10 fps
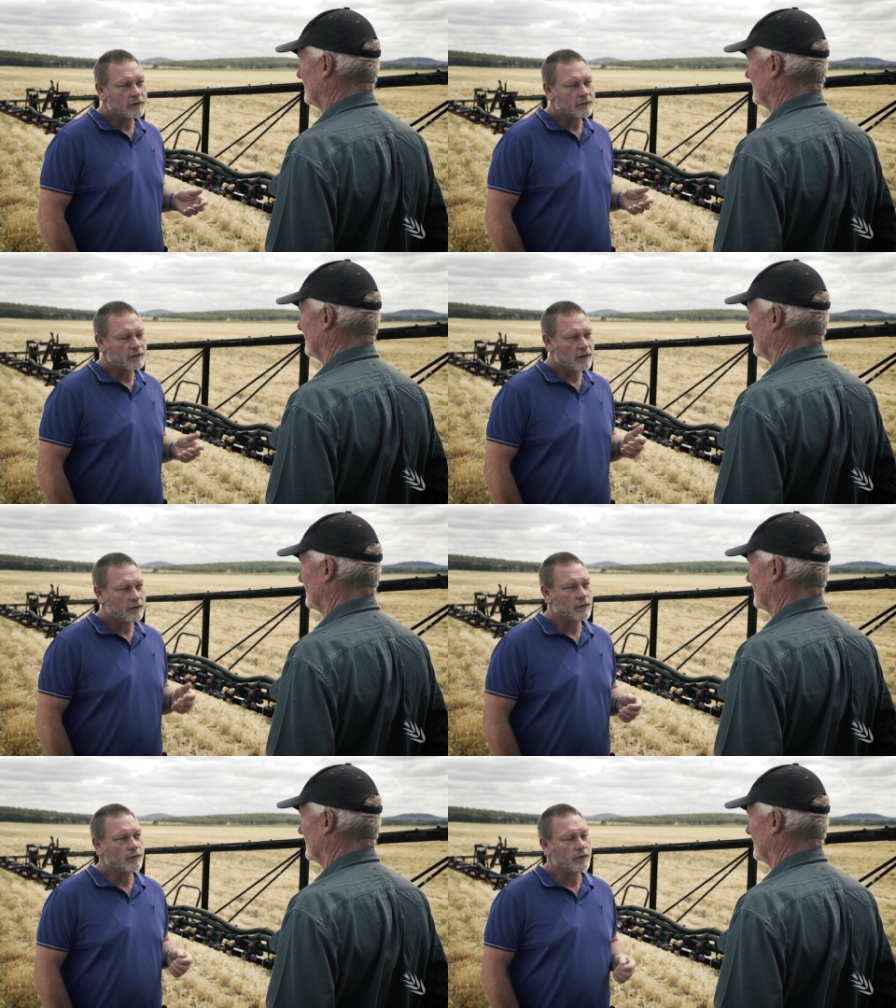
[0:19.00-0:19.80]
that uh,
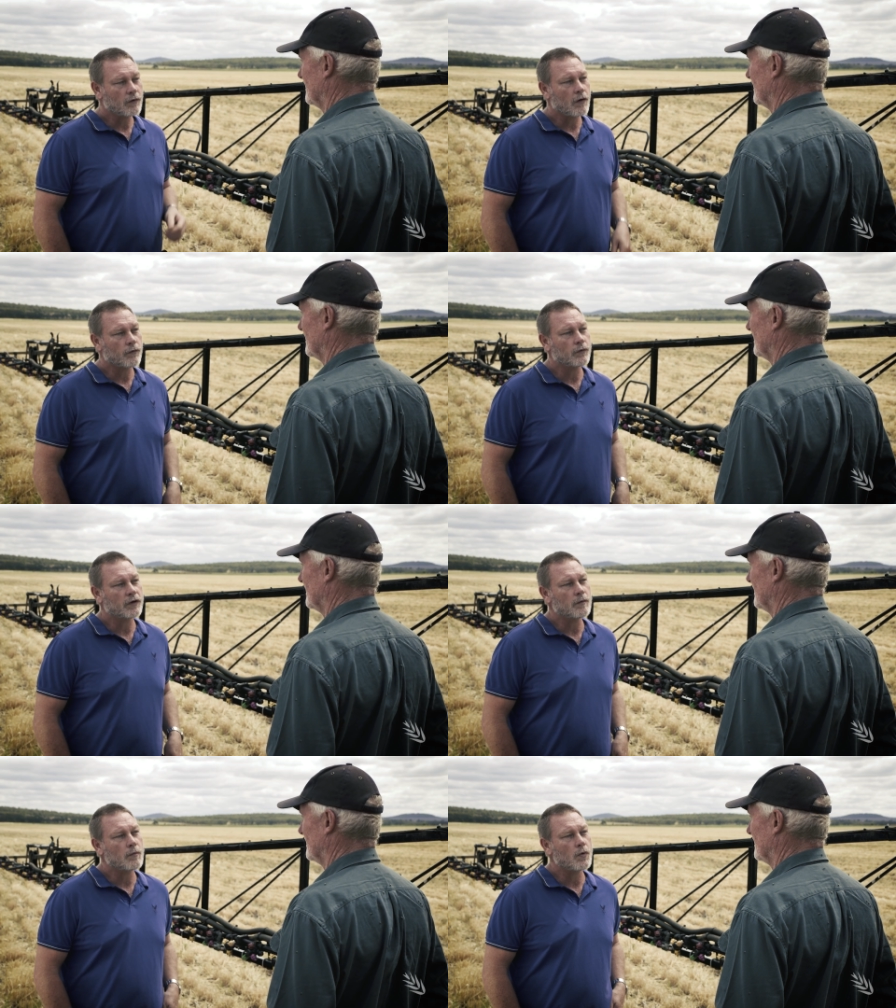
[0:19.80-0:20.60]
drift control is
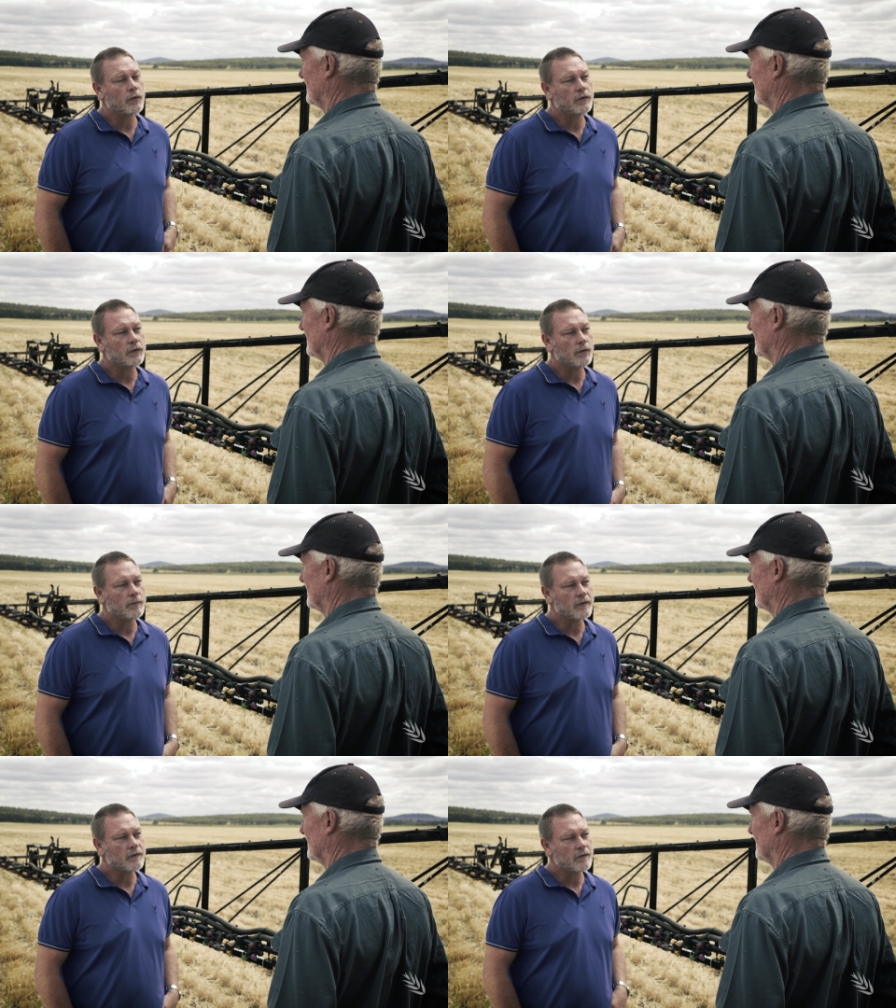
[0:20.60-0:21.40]
really important to your
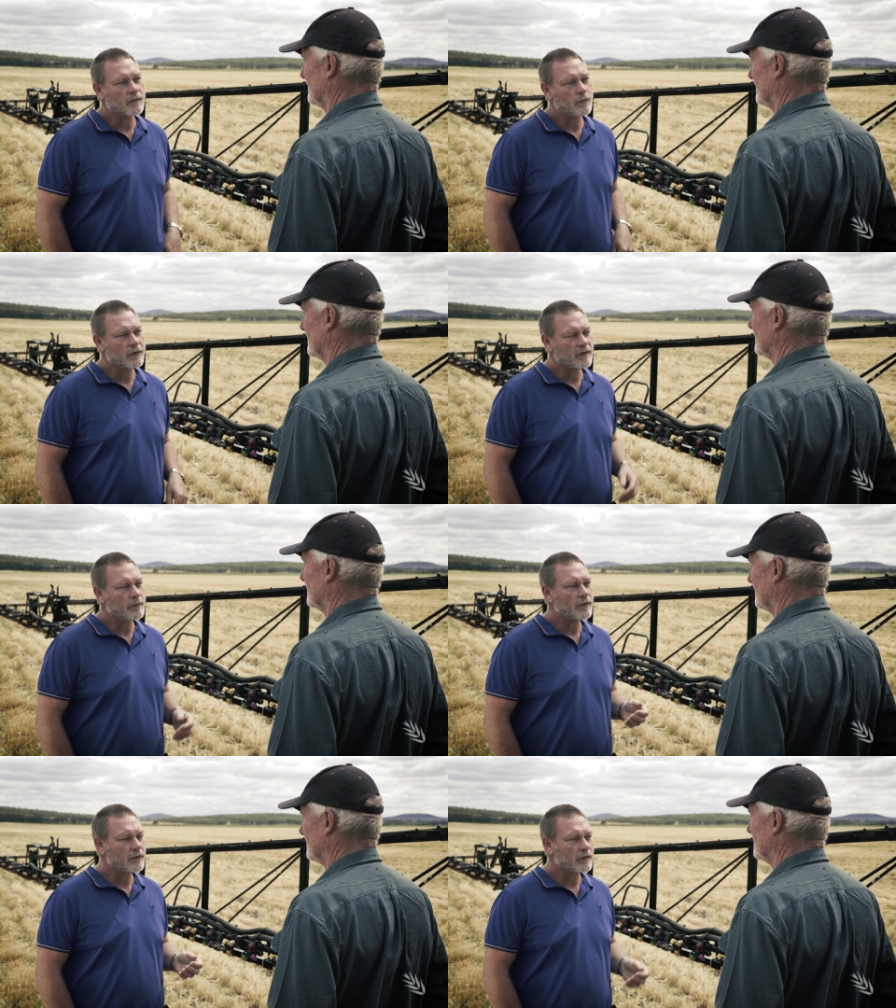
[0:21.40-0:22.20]
business. What are
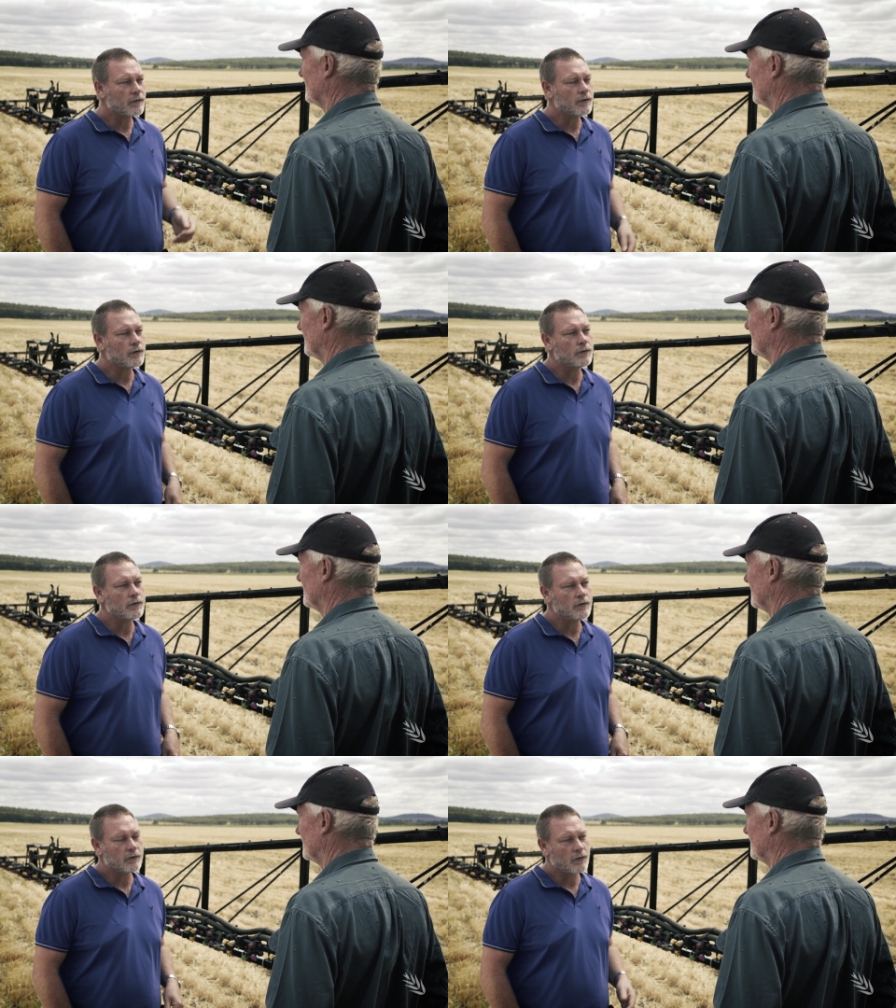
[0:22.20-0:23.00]
some of the things that you
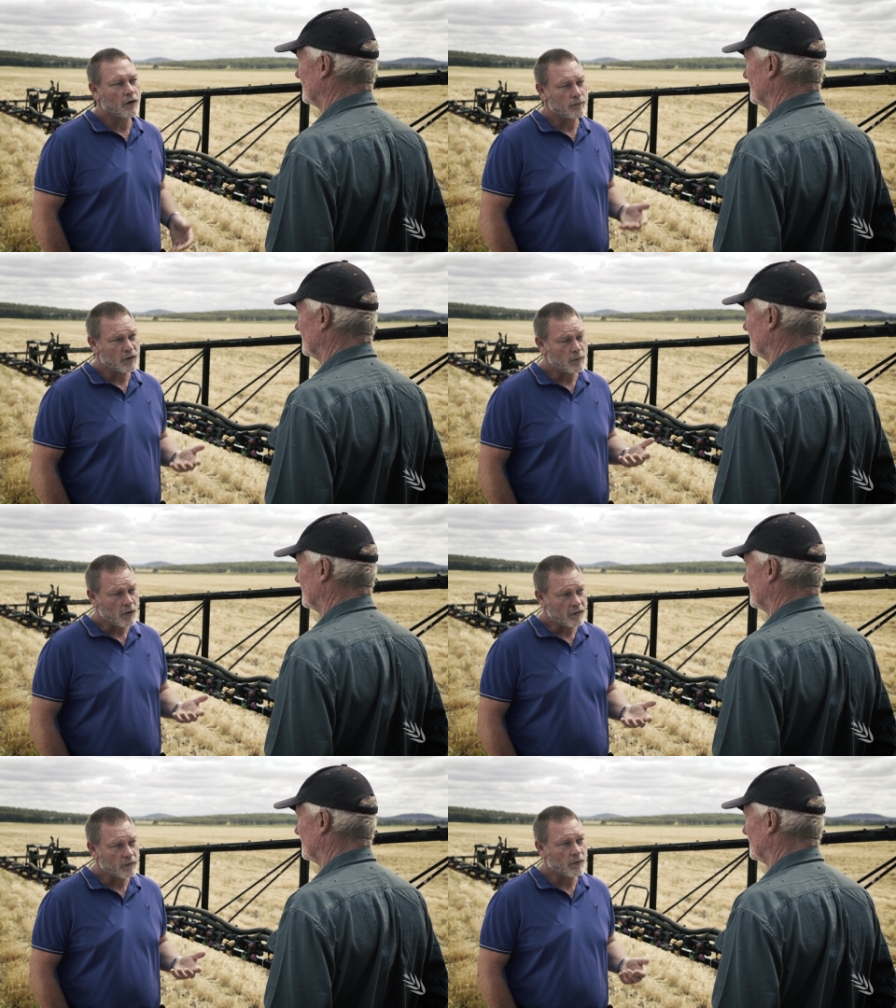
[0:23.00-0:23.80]
do to try and
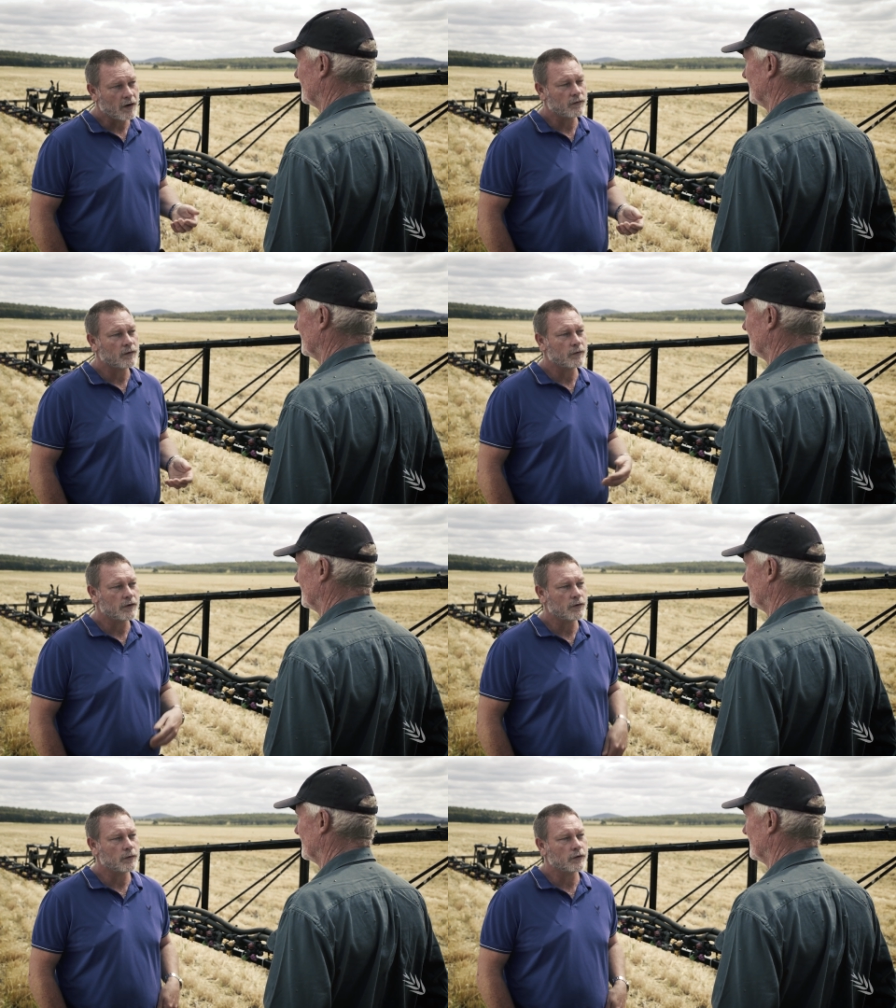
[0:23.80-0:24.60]
minimise spray drift when
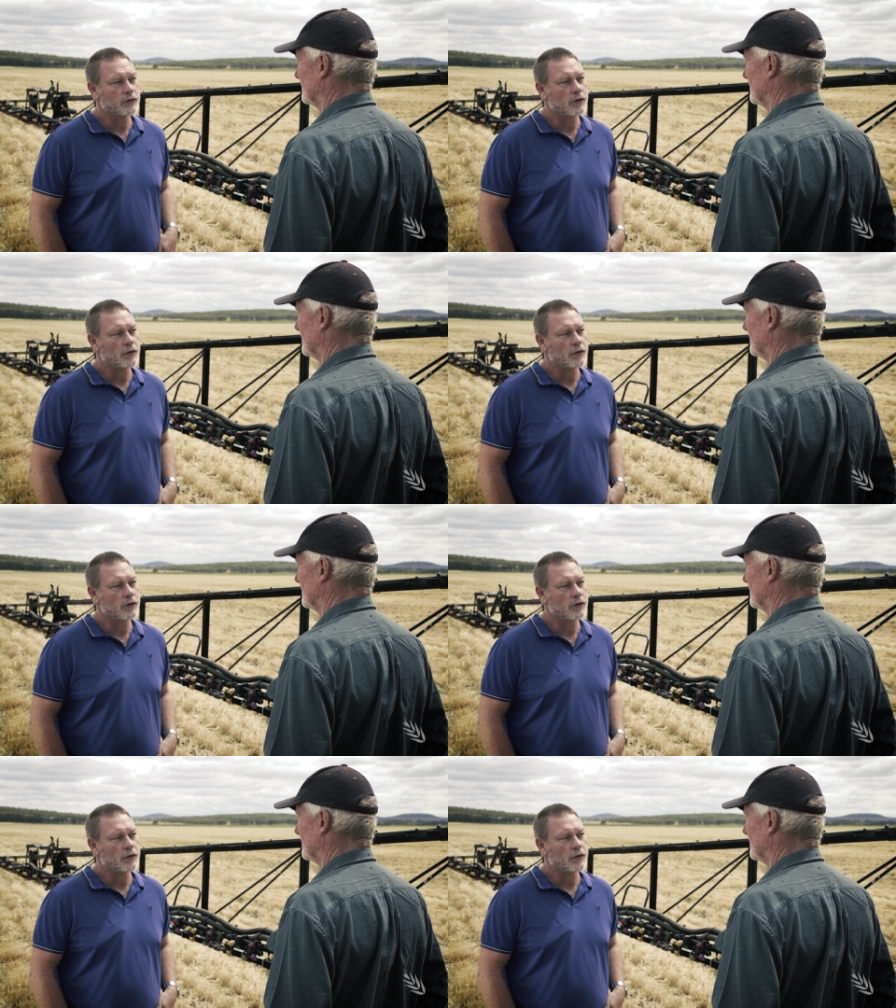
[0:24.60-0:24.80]
you're doing a